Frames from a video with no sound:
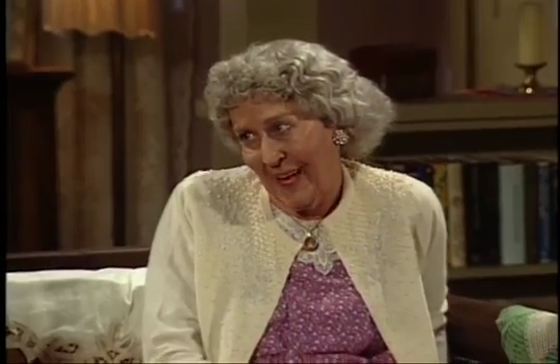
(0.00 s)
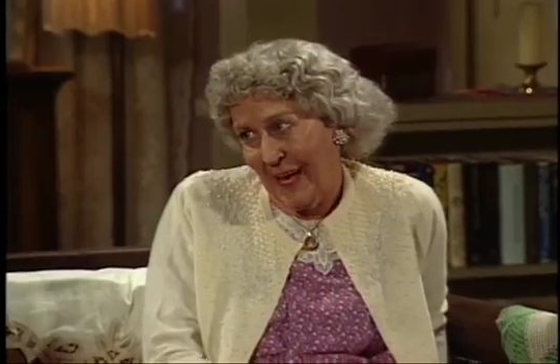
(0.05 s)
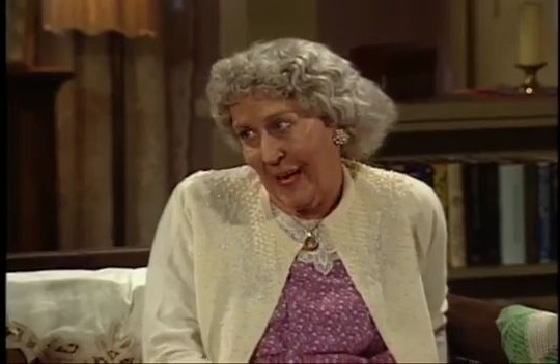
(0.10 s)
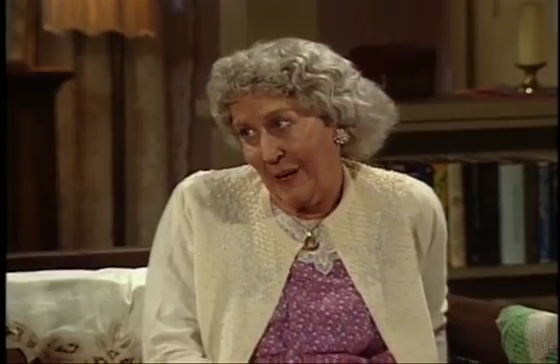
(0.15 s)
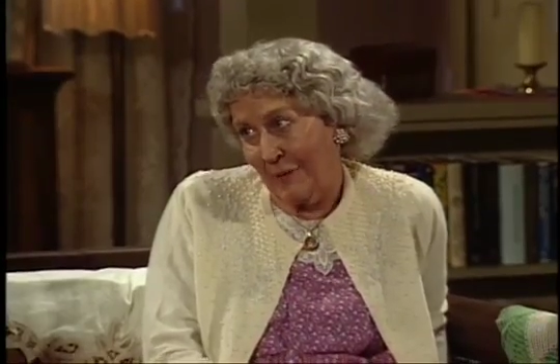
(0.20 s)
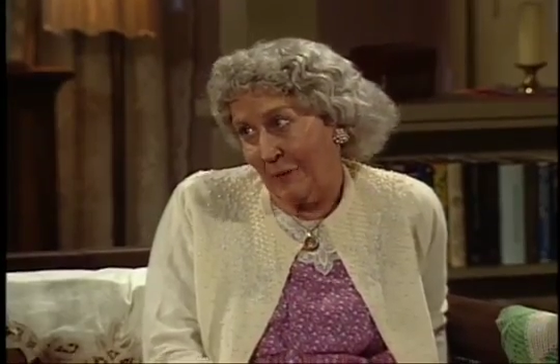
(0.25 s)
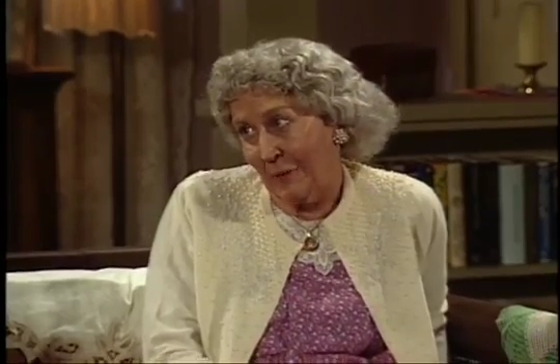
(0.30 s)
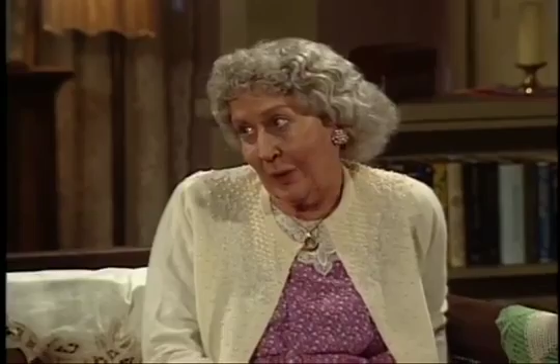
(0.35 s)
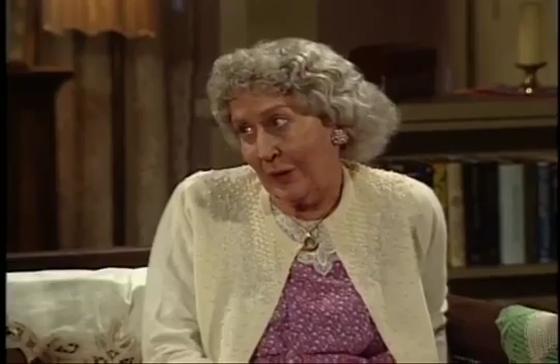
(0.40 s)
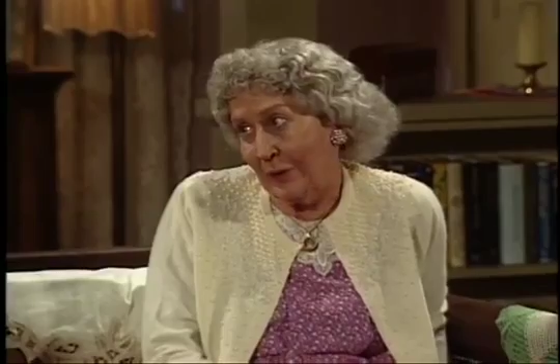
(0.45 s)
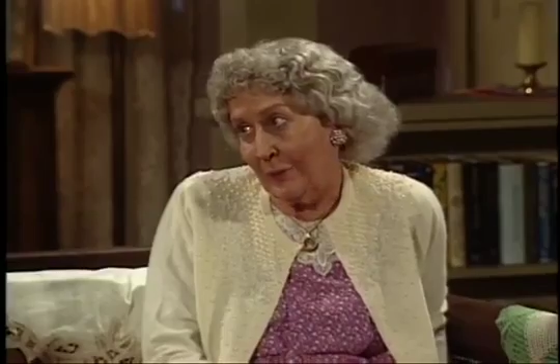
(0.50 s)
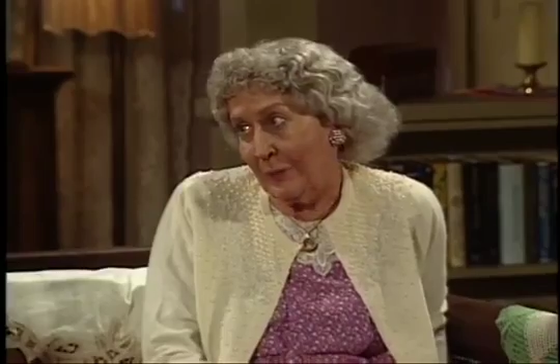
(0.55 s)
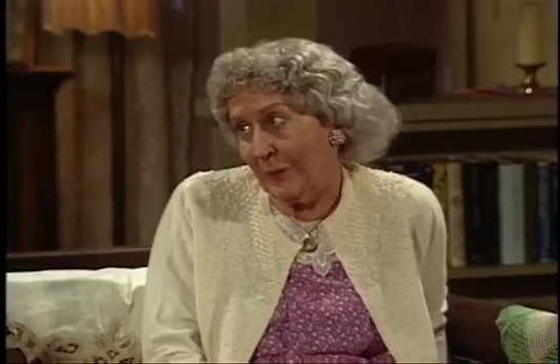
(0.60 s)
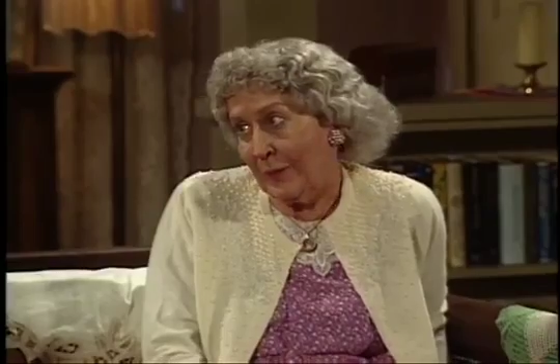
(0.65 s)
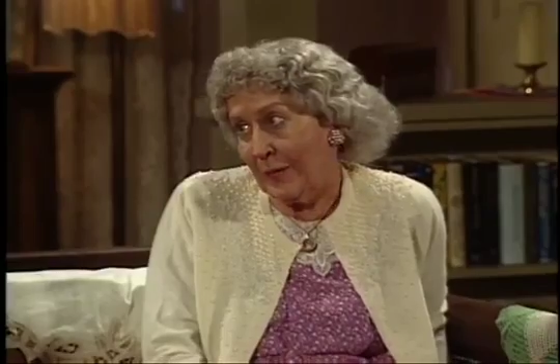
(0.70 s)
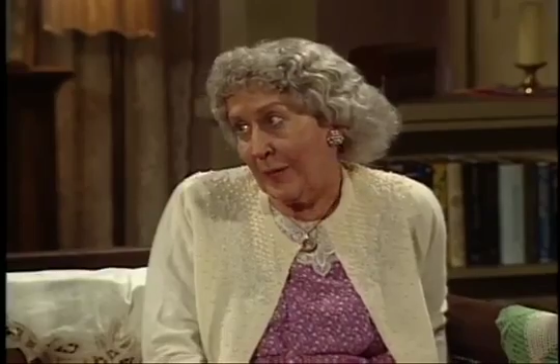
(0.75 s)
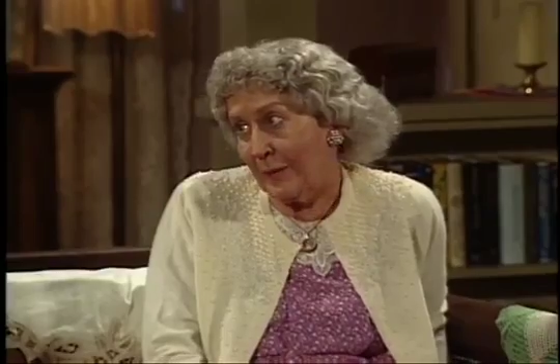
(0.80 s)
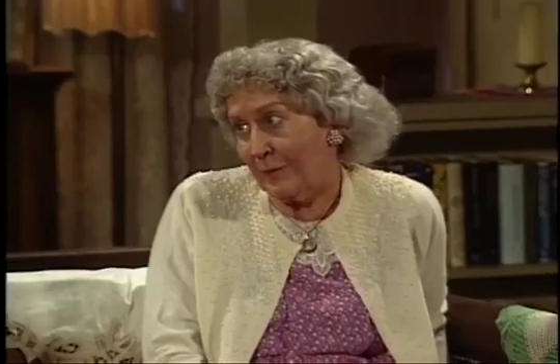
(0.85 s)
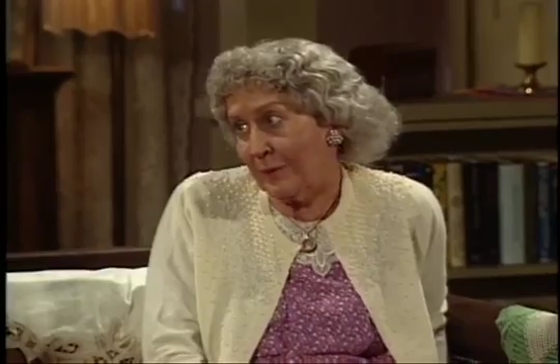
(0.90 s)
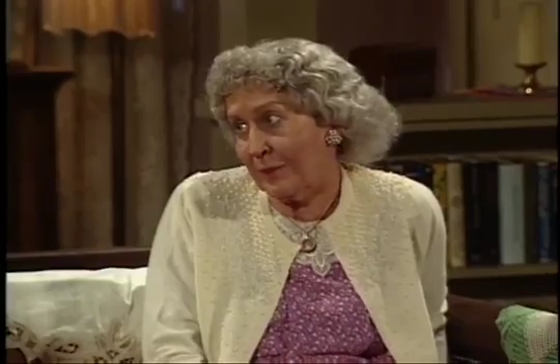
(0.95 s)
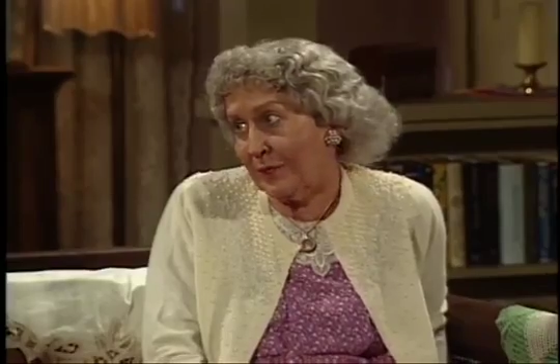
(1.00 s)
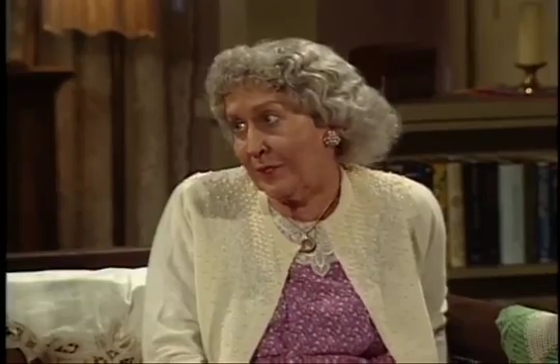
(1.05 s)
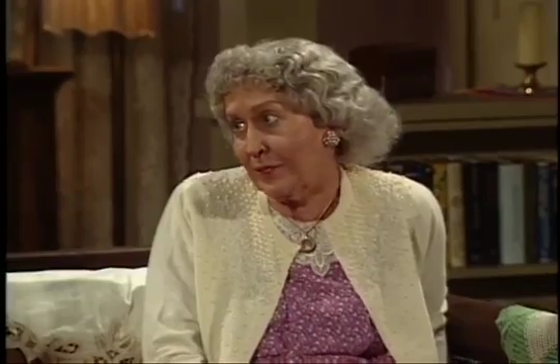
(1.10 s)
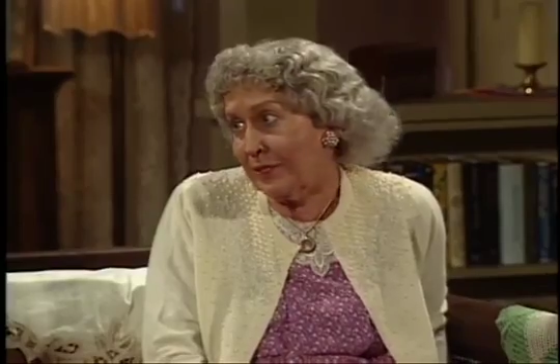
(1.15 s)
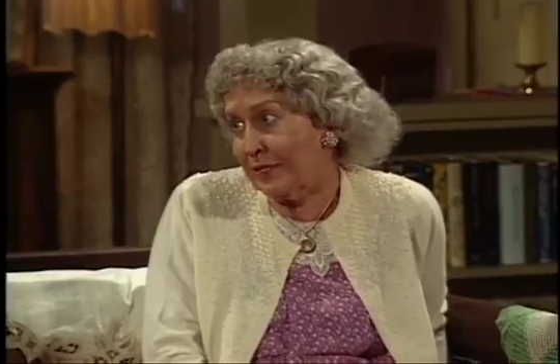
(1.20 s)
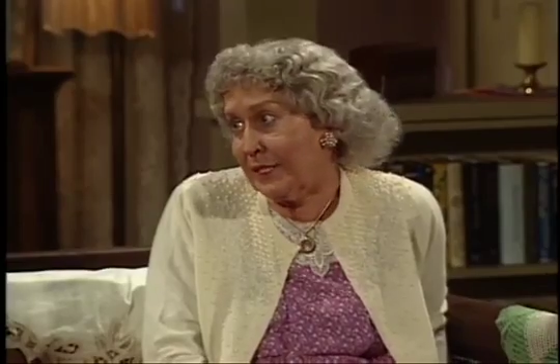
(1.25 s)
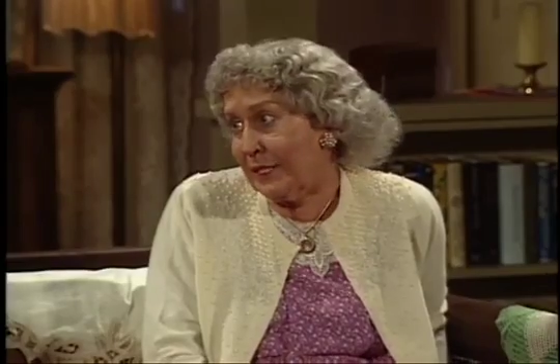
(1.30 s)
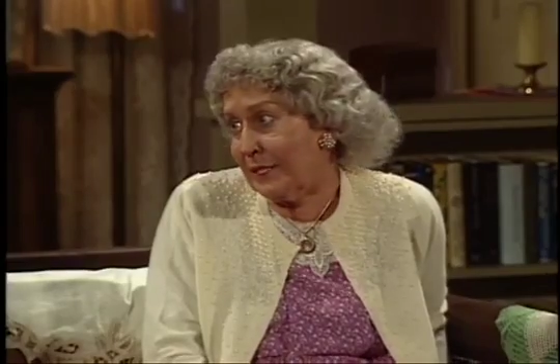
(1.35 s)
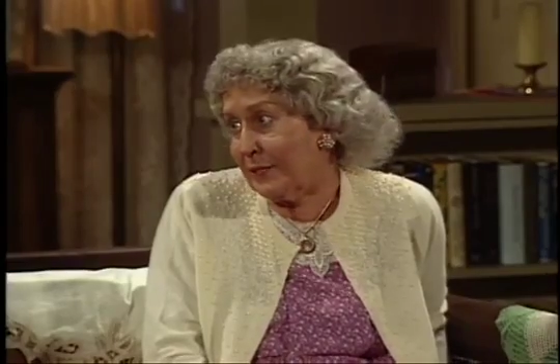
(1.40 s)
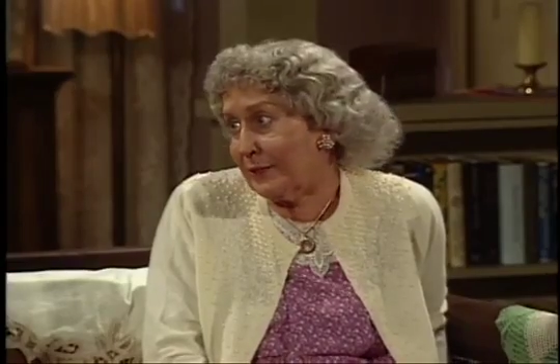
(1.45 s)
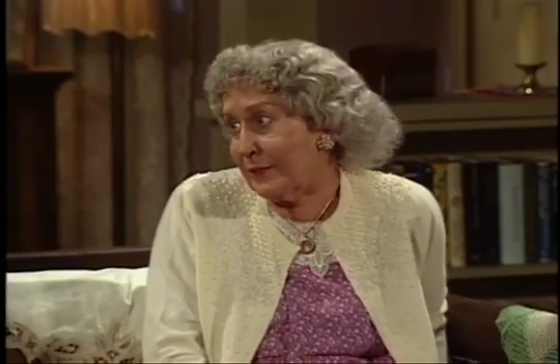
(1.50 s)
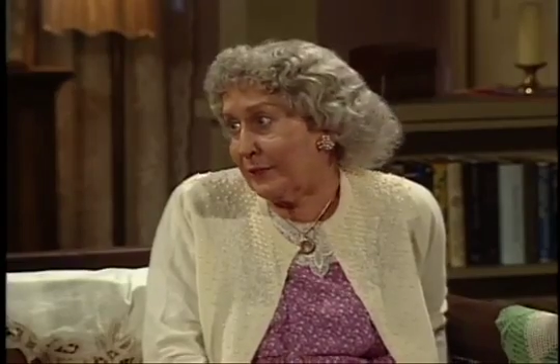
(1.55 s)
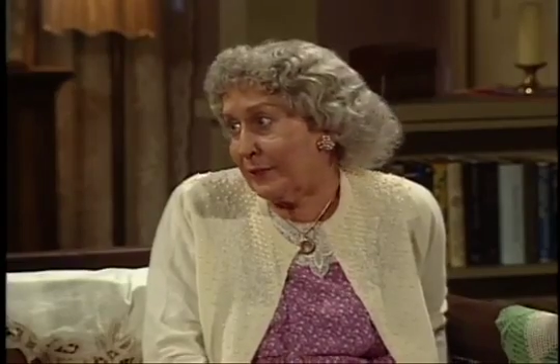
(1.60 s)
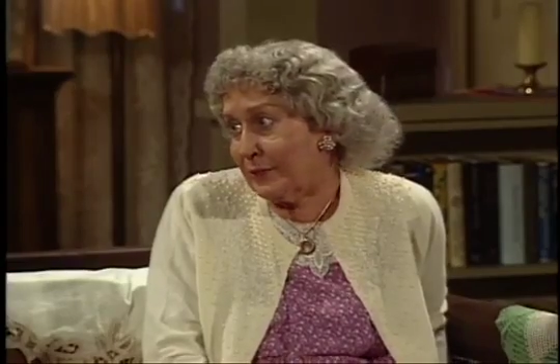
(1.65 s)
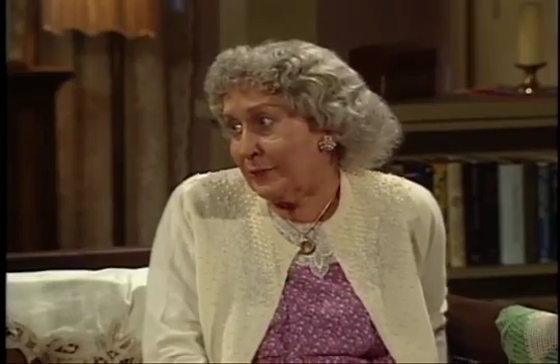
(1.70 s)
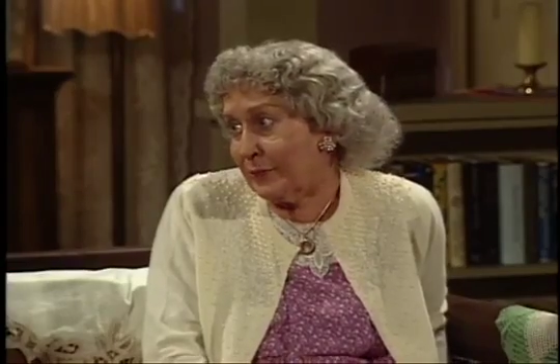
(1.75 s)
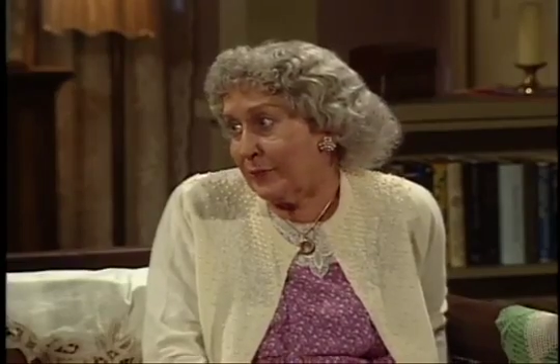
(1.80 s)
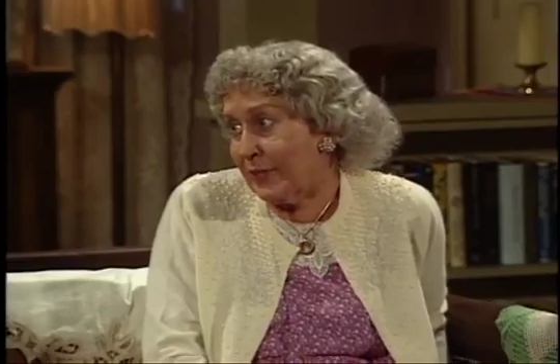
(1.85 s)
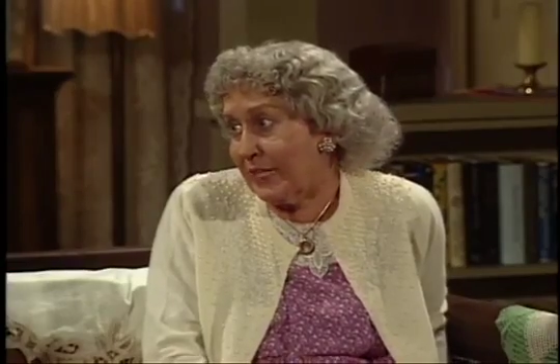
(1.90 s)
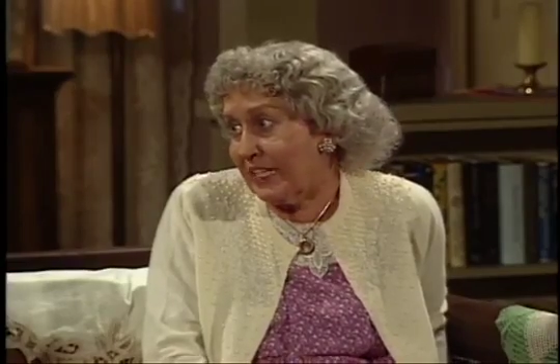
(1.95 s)
I want to be able to see your
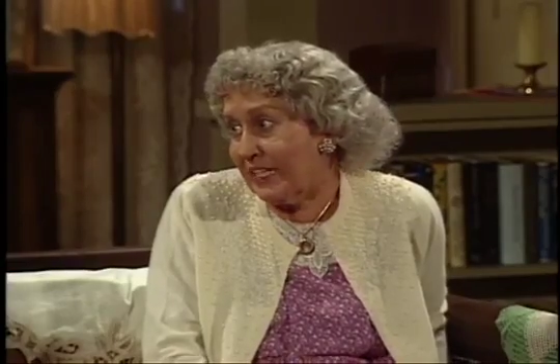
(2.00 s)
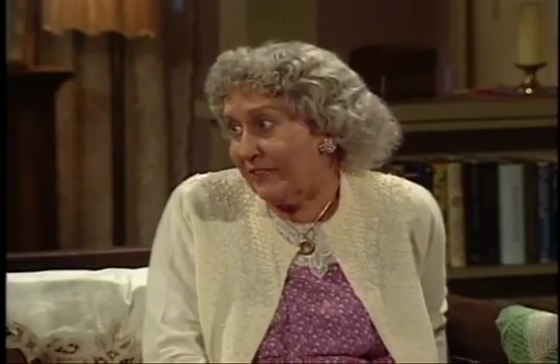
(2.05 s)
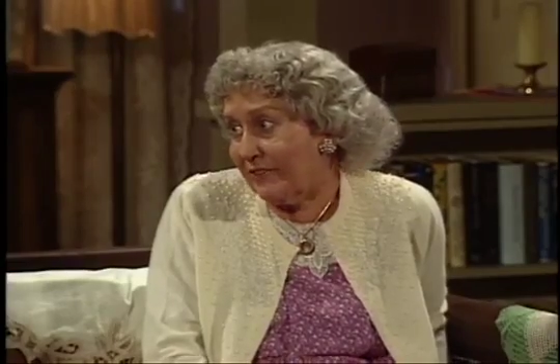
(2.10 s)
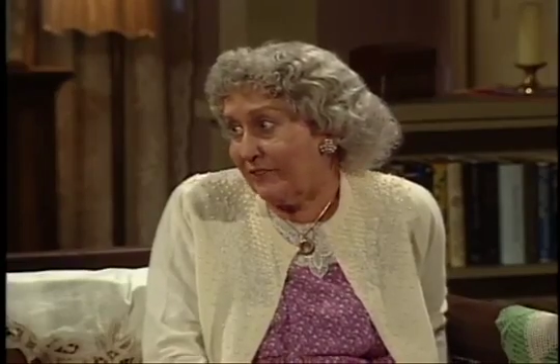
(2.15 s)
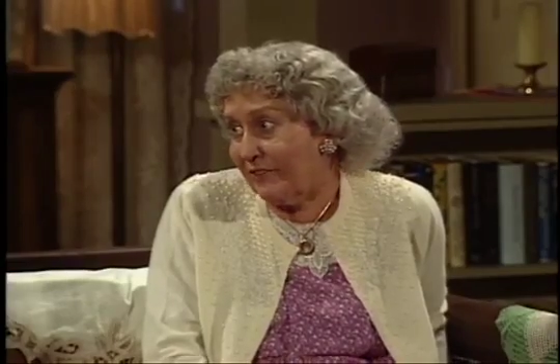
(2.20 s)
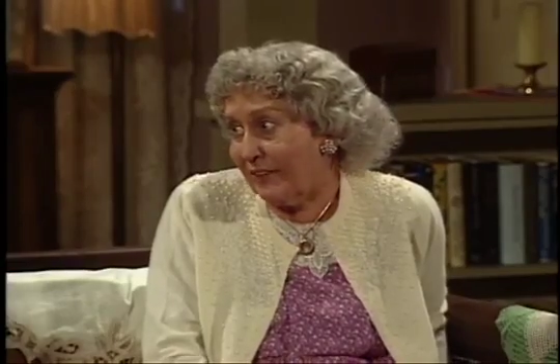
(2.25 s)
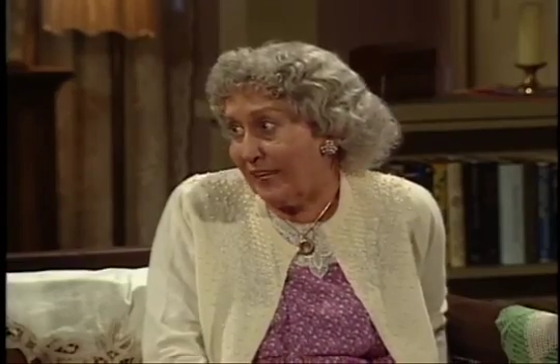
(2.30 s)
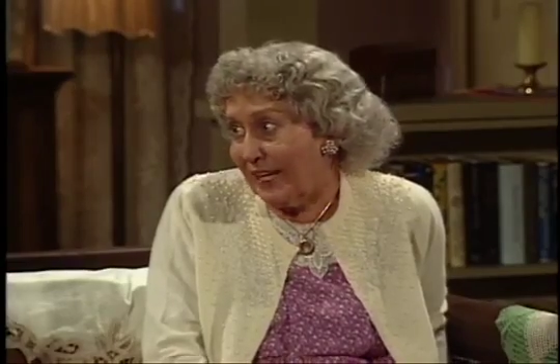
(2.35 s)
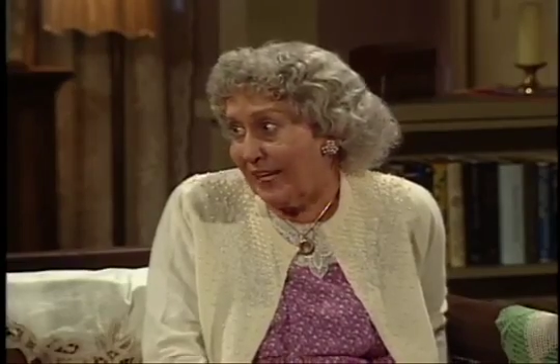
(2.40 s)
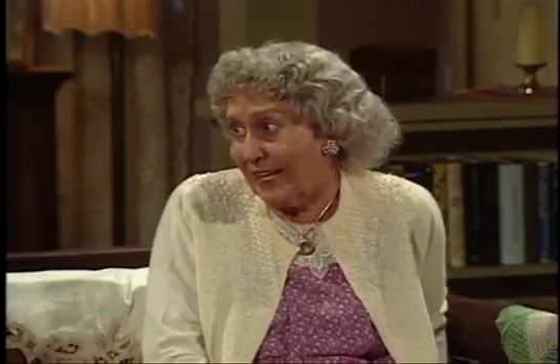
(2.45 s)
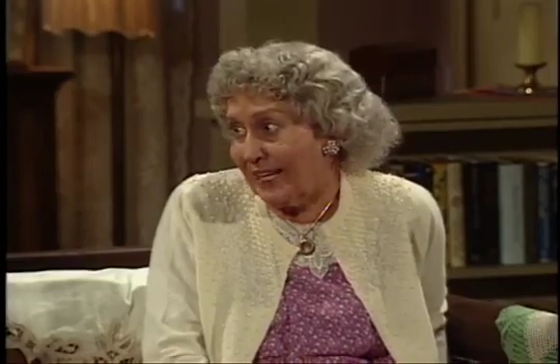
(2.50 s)
sweet face.